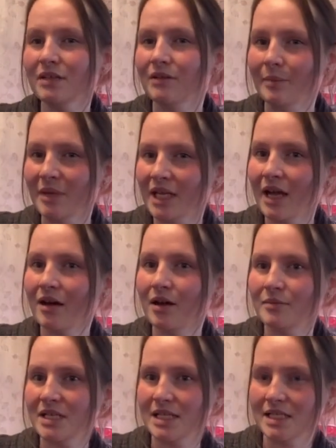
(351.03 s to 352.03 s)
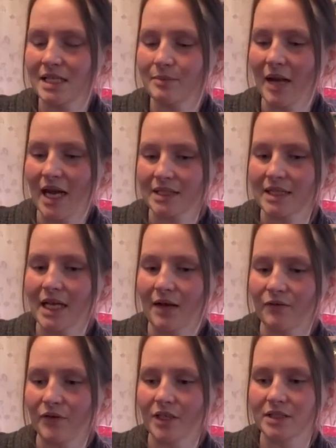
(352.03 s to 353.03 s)
let me count how many seed packs I
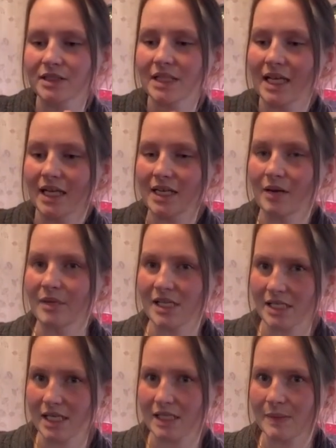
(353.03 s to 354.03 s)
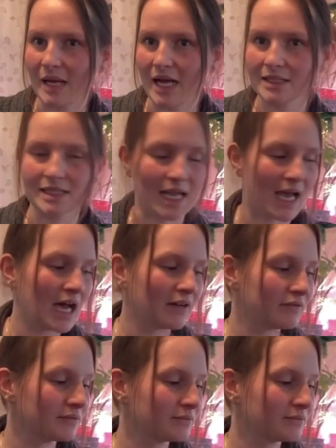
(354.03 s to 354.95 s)
have first and how many 6-packs I have.